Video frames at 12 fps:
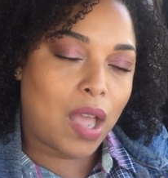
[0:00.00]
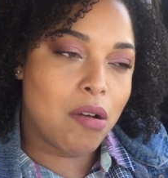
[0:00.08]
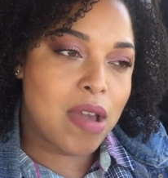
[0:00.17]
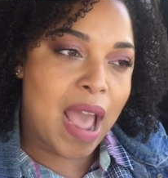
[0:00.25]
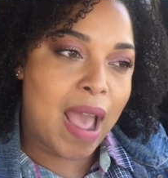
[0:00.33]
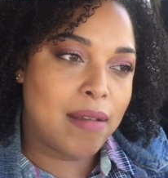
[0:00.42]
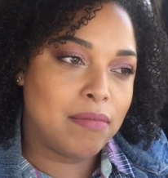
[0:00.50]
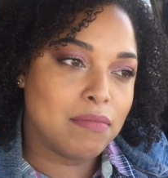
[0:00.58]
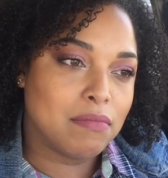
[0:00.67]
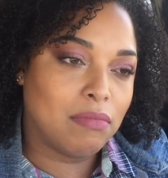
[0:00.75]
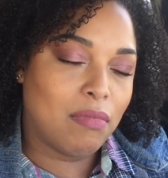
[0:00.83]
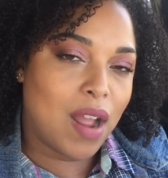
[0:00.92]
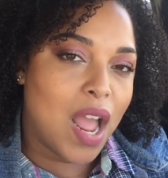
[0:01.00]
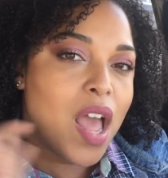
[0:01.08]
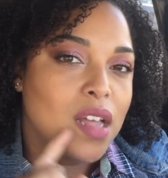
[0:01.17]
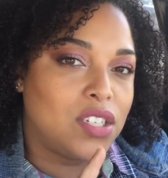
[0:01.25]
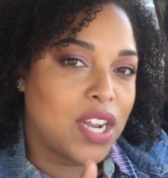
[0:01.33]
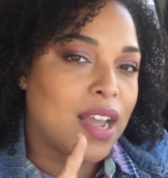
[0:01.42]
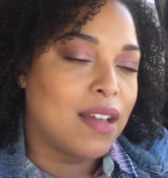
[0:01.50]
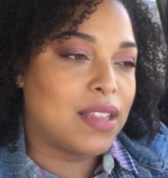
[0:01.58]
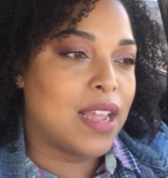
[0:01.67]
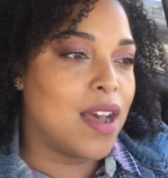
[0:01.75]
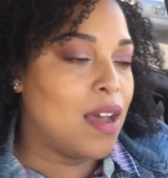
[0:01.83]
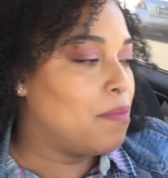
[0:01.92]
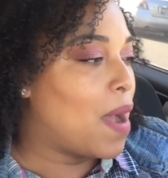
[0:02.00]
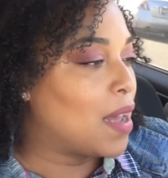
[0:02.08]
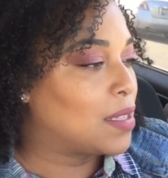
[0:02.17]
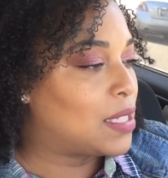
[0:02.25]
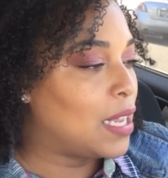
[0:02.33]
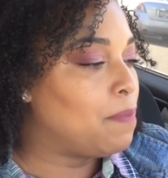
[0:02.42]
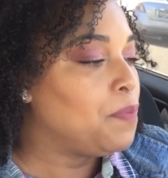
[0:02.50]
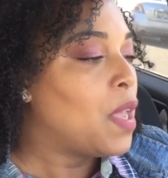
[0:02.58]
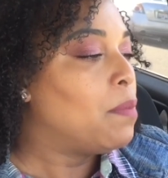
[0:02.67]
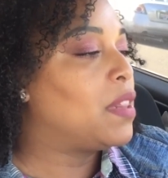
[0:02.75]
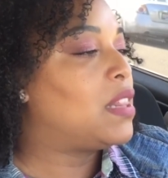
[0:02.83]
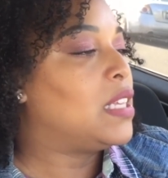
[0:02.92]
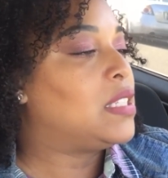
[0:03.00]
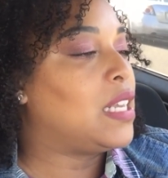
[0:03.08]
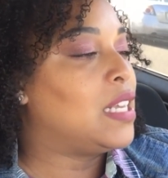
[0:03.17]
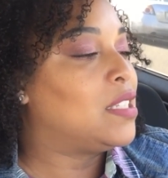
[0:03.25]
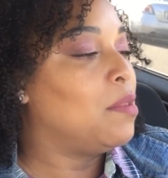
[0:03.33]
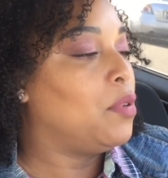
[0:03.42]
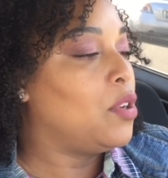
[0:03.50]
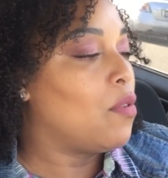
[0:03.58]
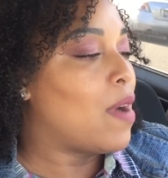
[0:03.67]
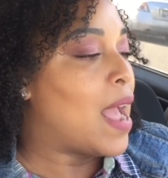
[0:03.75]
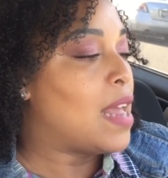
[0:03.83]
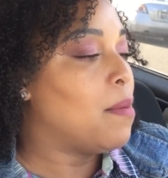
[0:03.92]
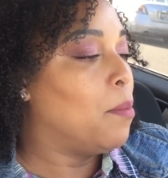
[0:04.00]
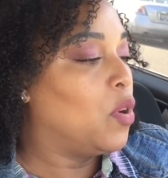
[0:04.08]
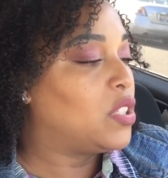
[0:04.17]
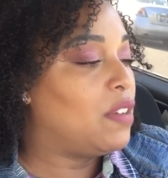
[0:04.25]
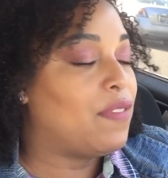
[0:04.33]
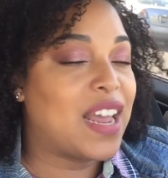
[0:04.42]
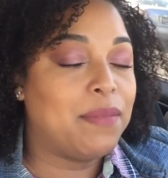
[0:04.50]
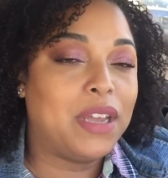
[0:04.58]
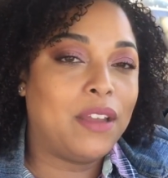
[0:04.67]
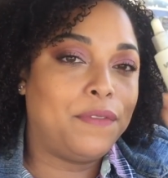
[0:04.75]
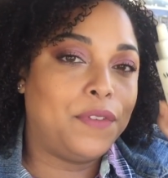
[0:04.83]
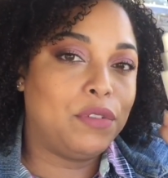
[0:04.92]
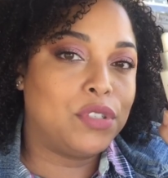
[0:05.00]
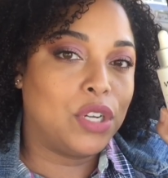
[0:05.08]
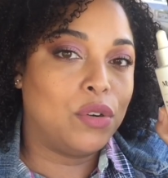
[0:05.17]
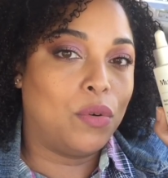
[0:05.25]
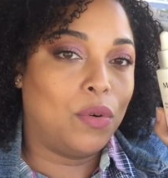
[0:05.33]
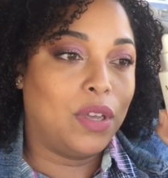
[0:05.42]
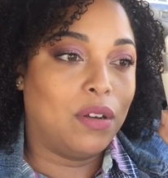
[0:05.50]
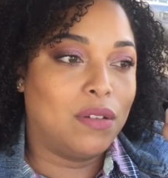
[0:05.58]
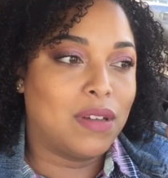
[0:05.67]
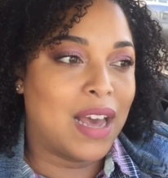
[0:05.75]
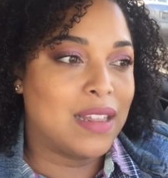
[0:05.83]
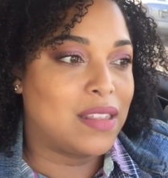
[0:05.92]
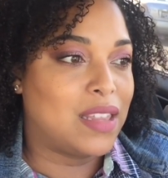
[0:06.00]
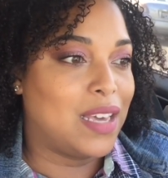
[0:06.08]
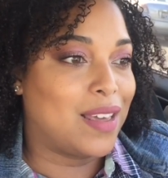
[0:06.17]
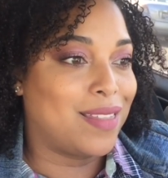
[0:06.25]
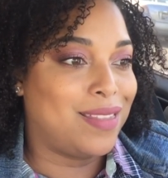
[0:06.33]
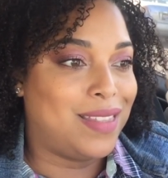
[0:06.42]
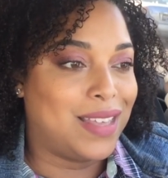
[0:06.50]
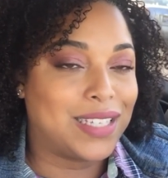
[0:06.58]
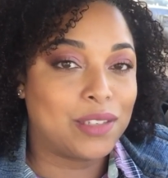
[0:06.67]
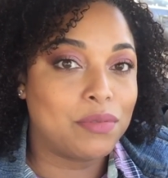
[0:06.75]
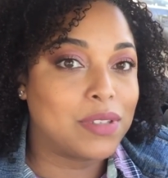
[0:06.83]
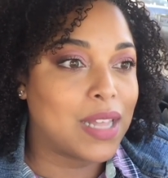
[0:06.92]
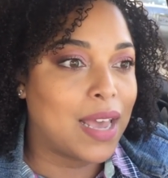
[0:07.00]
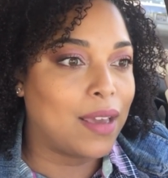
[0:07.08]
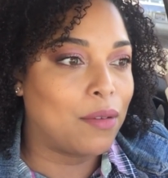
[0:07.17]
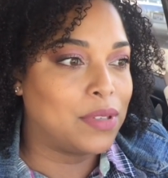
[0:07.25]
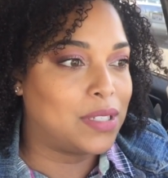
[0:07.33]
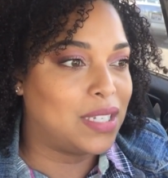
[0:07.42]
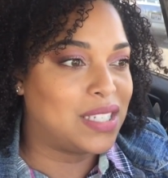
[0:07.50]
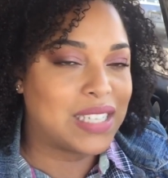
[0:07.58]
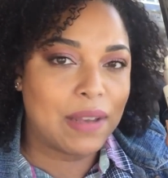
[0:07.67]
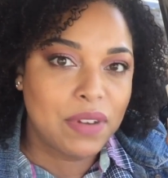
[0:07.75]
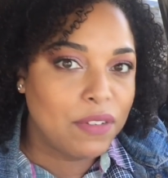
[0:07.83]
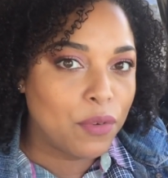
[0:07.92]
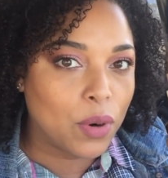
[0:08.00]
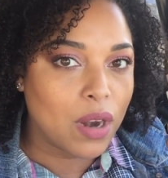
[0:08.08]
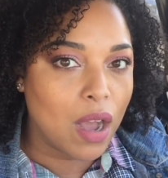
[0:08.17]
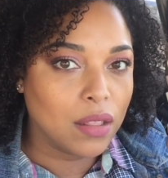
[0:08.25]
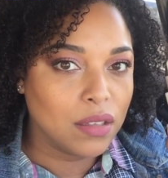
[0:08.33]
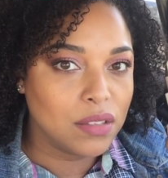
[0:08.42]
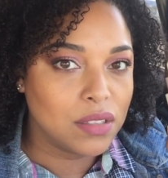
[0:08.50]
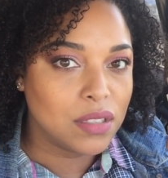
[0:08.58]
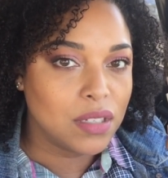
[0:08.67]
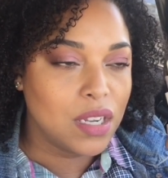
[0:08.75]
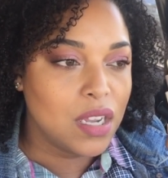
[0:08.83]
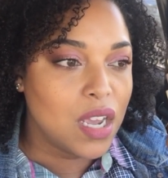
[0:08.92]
Okay? Check out the unboxing. But this is the Murad multivitamin infusion oil. I think this was like, was this seventy-four dollars?